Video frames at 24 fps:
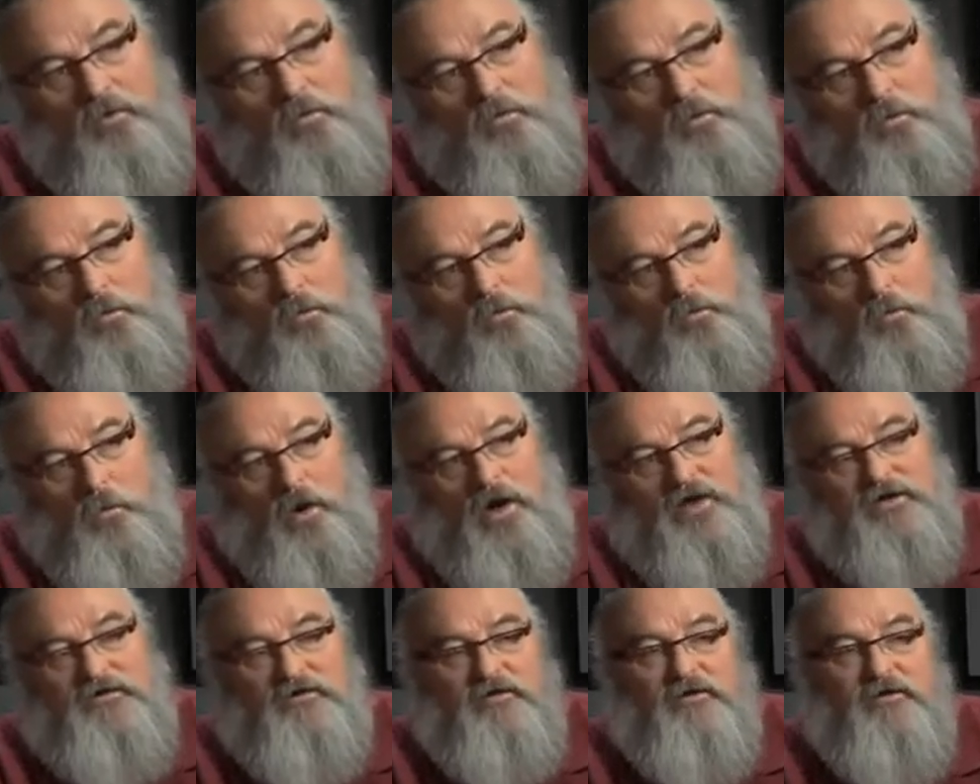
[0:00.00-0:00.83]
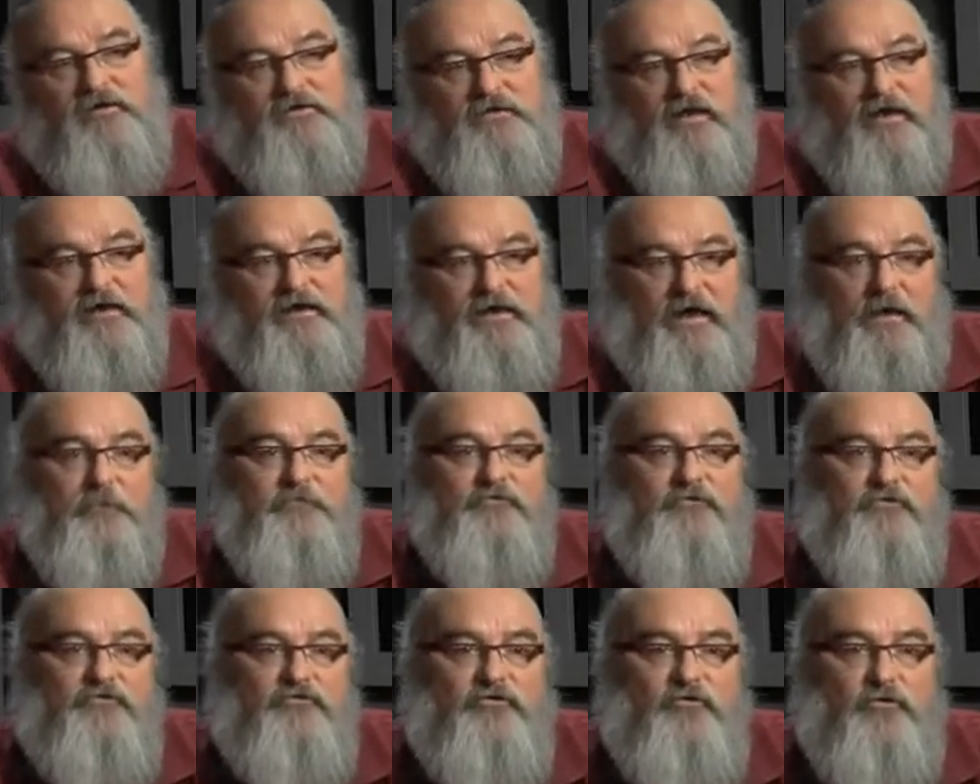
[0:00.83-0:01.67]
Why did it take
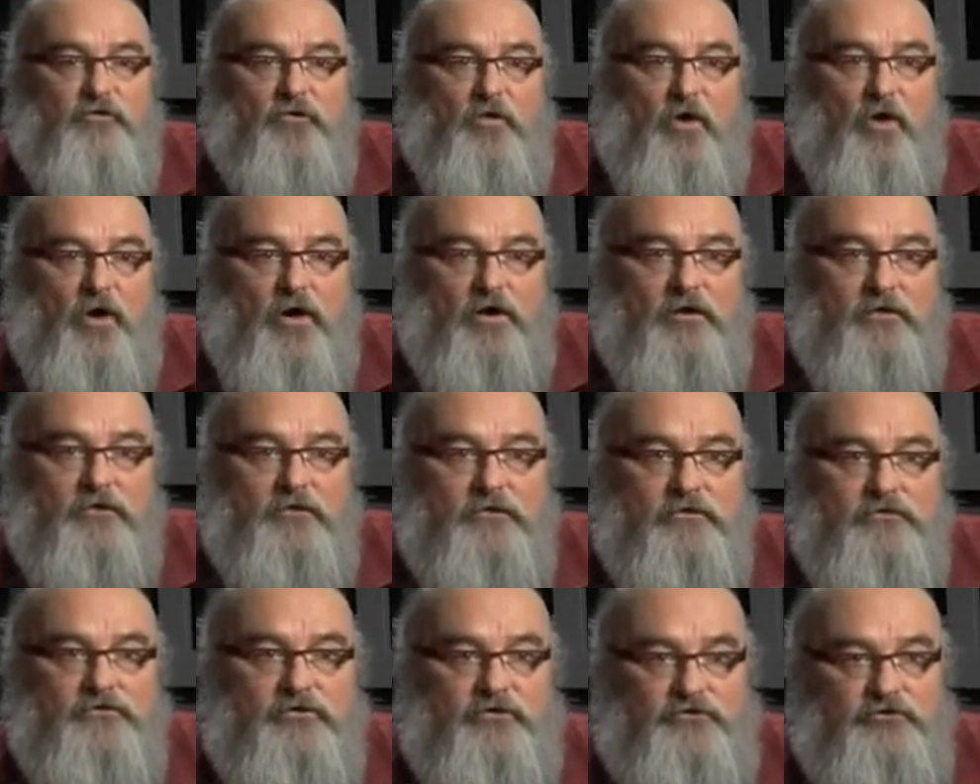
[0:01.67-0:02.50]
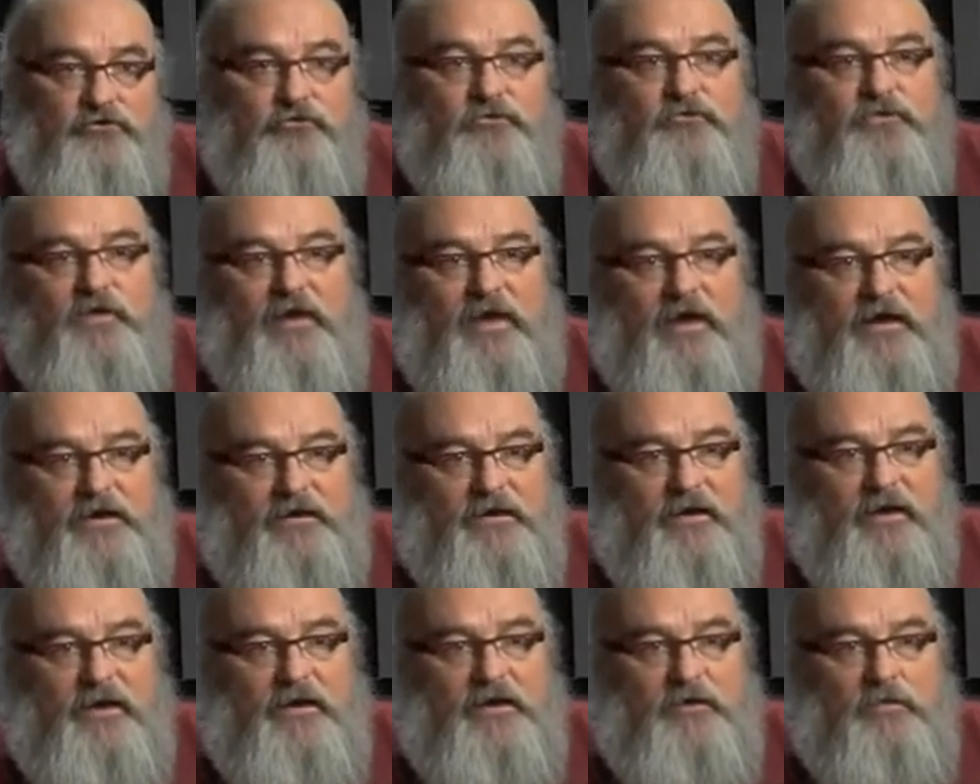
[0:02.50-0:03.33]
Epson so long to do that,
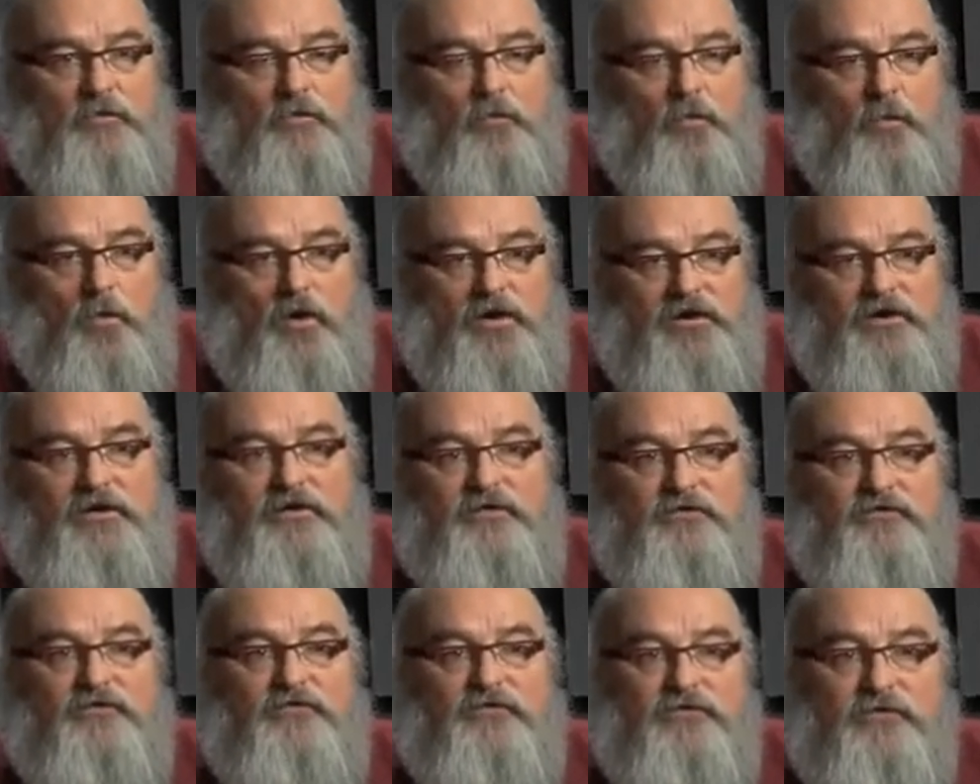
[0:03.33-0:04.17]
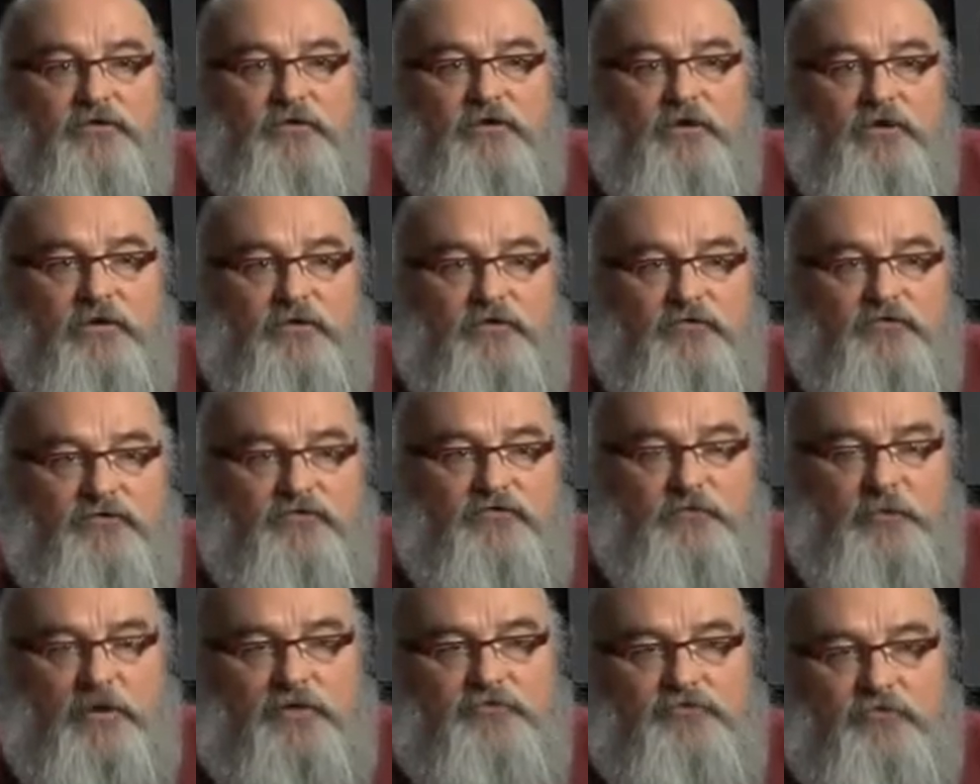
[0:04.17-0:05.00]
and what is the
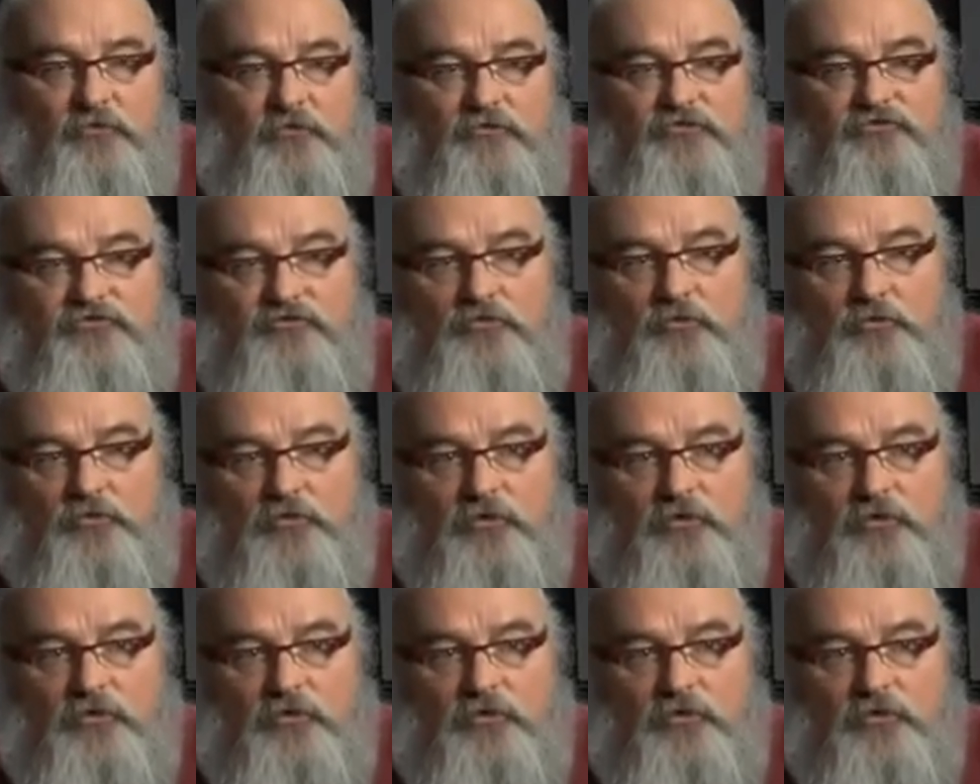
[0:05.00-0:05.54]
spectro's true